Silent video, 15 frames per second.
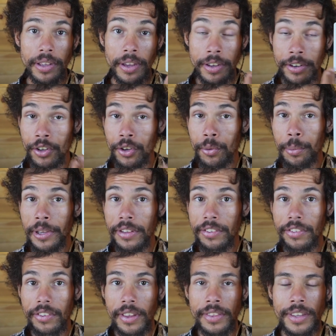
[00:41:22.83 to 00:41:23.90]

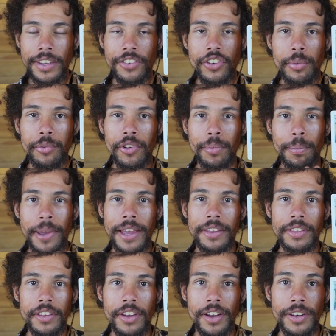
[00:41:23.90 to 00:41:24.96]
Anubis and the Egyptian
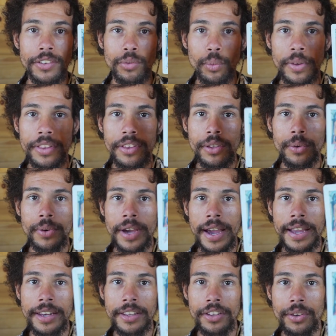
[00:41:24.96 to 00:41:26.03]
pantheon is with you
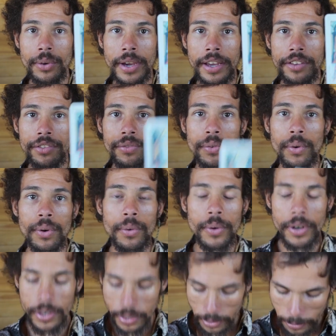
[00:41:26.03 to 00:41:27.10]
guiding you guys
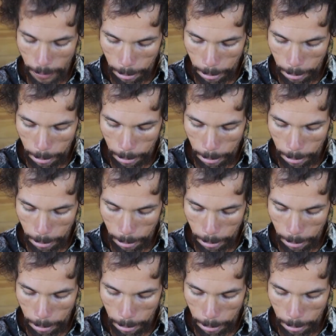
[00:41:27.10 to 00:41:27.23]
forward.